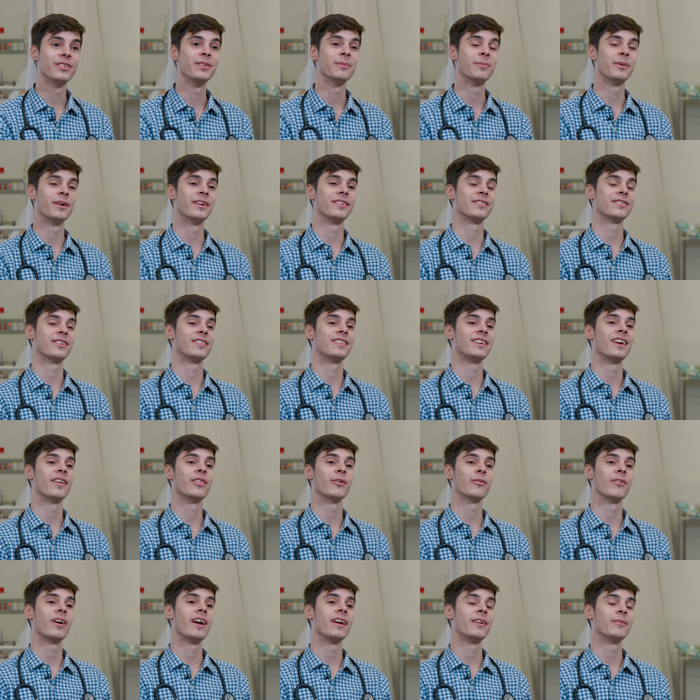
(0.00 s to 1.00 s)
to the person on the
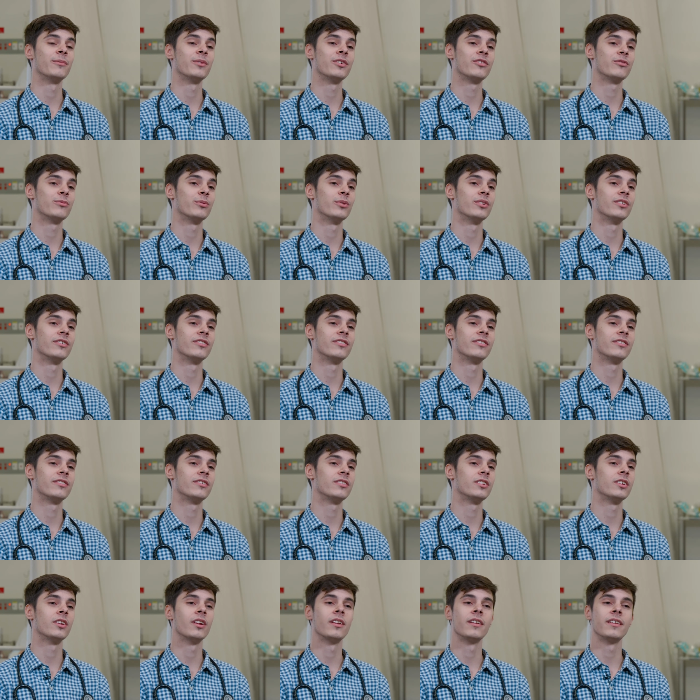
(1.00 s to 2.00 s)
other end, which
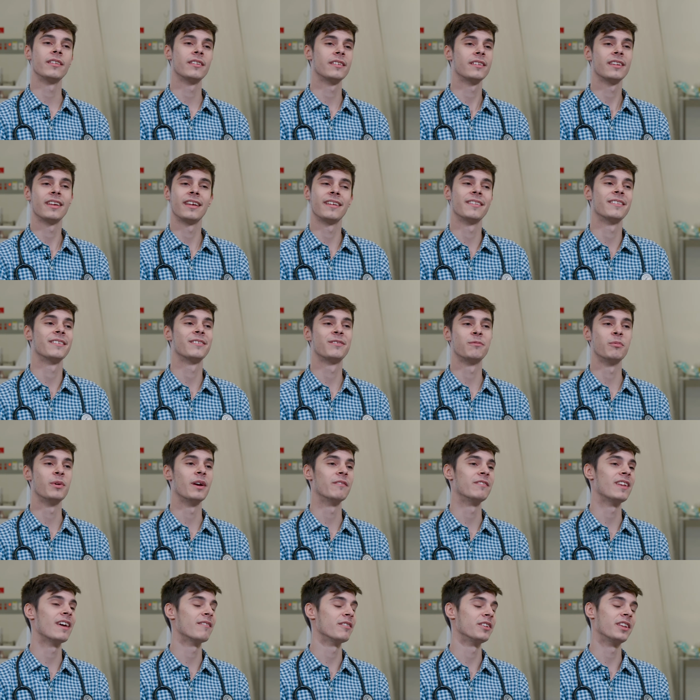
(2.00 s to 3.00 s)
was, you know,
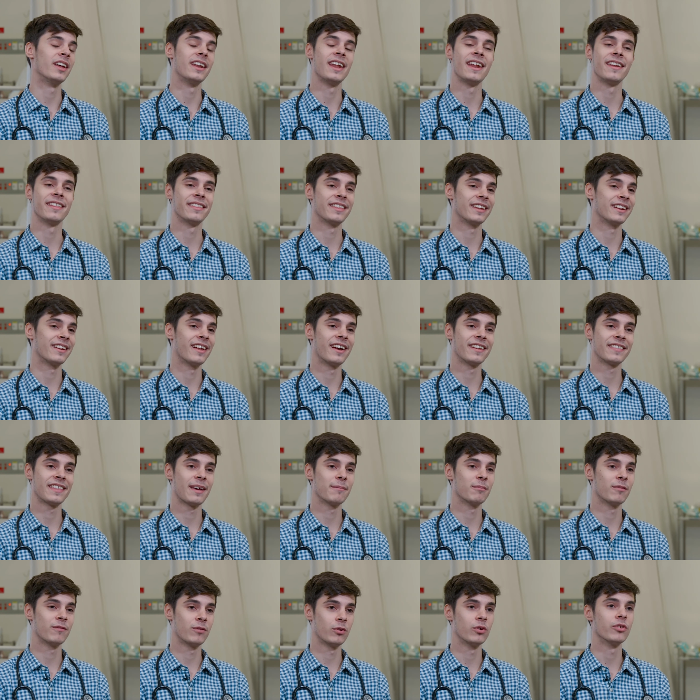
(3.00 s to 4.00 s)
we've never done anything like
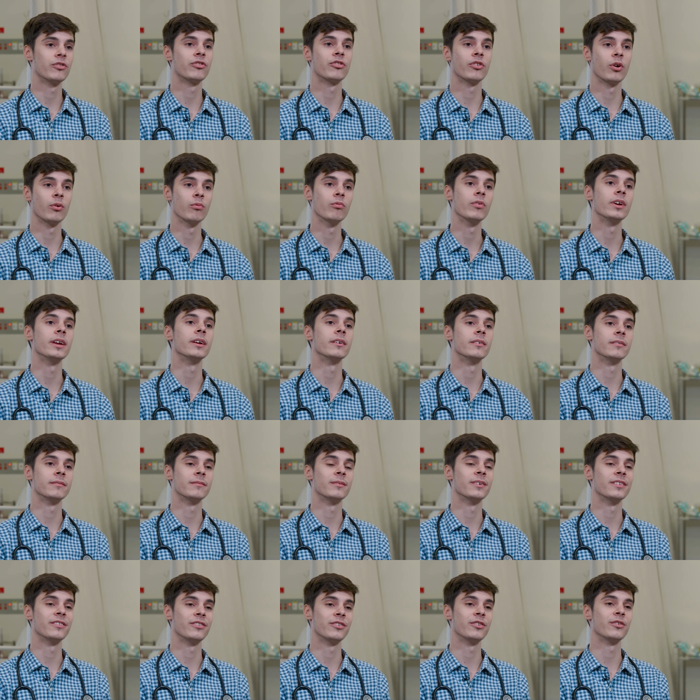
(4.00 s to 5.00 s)
that before. It's so real
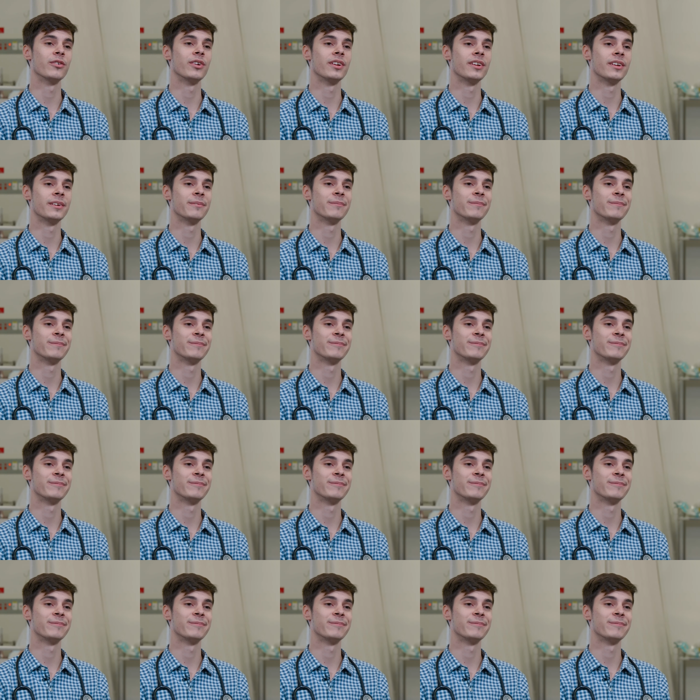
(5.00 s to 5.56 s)
once you're in it.